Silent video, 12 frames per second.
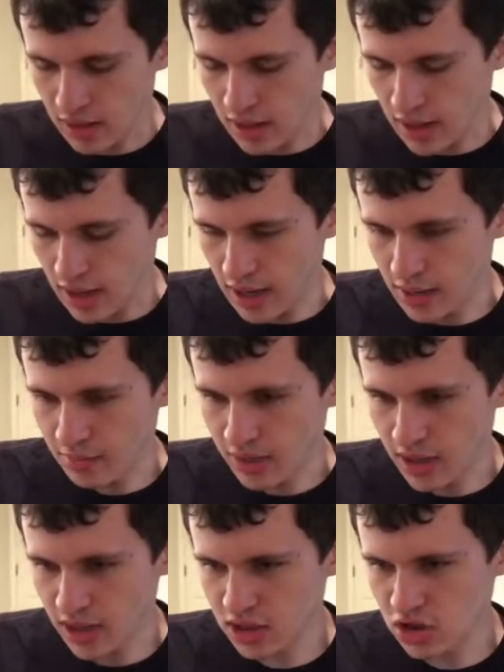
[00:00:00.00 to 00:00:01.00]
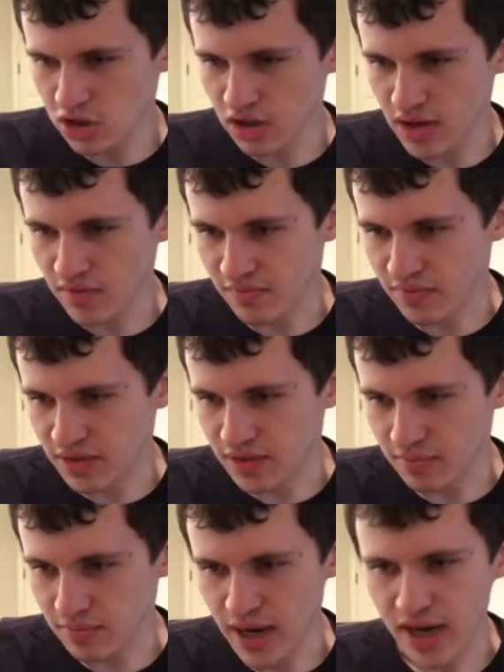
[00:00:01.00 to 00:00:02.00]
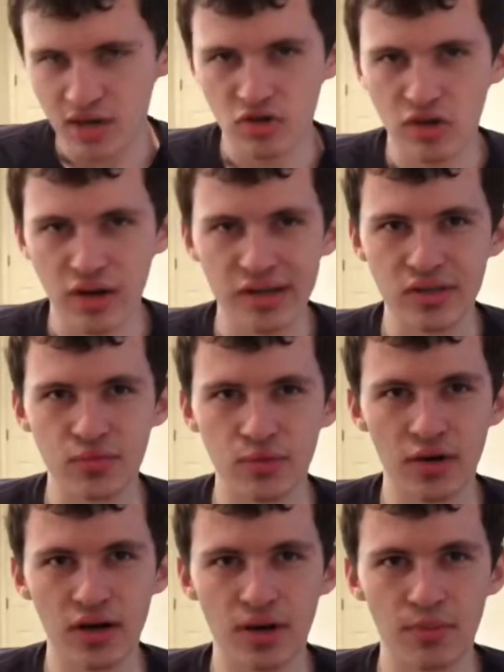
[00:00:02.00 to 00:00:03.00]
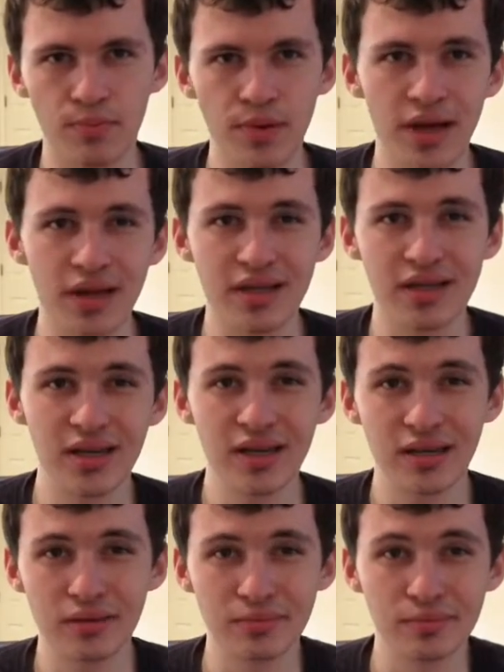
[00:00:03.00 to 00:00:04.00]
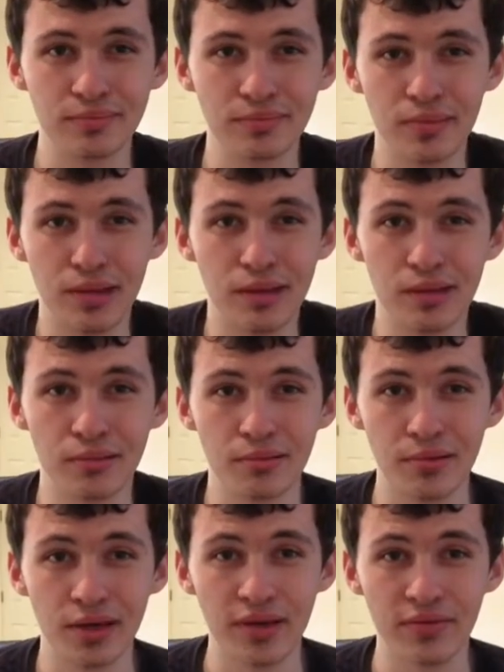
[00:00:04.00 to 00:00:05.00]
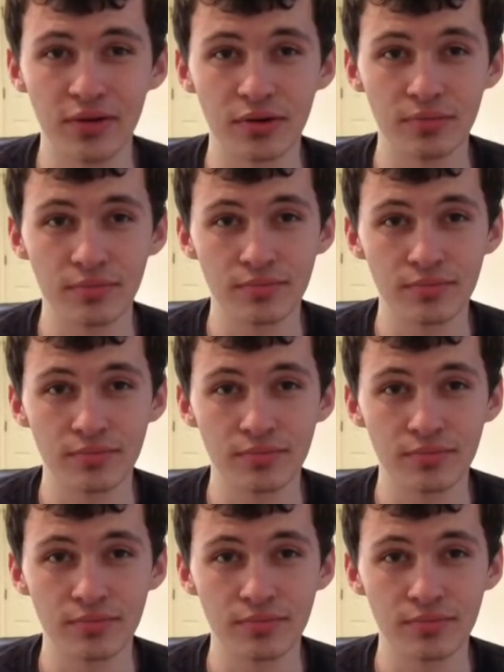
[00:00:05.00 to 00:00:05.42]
I'm not sure if Megatron's work, but whatever.